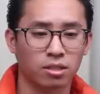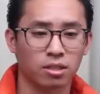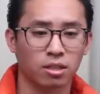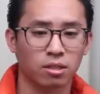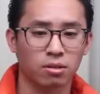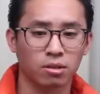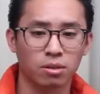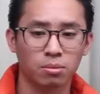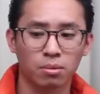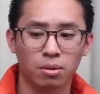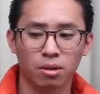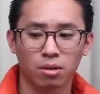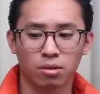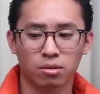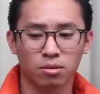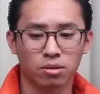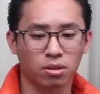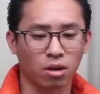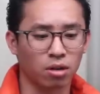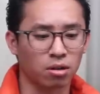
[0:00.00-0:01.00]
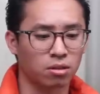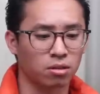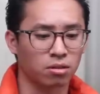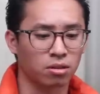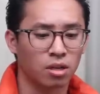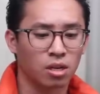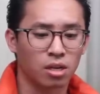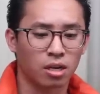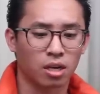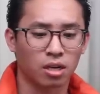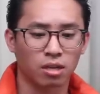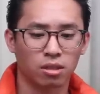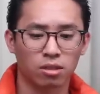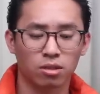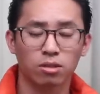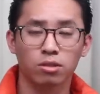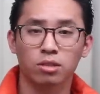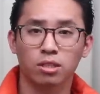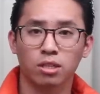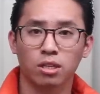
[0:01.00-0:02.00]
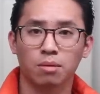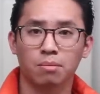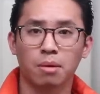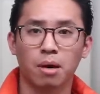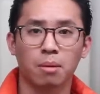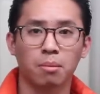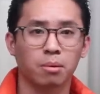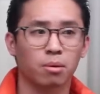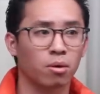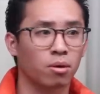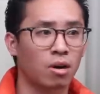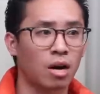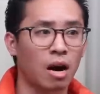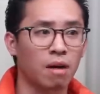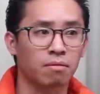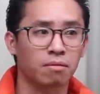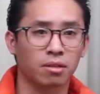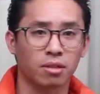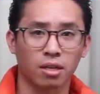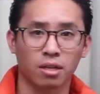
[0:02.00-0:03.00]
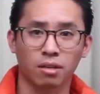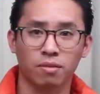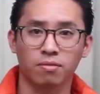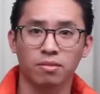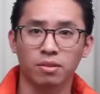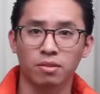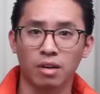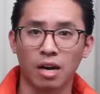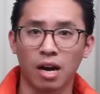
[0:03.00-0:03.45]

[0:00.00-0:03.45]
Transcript: So you will start kind of losing your pompadour after like a few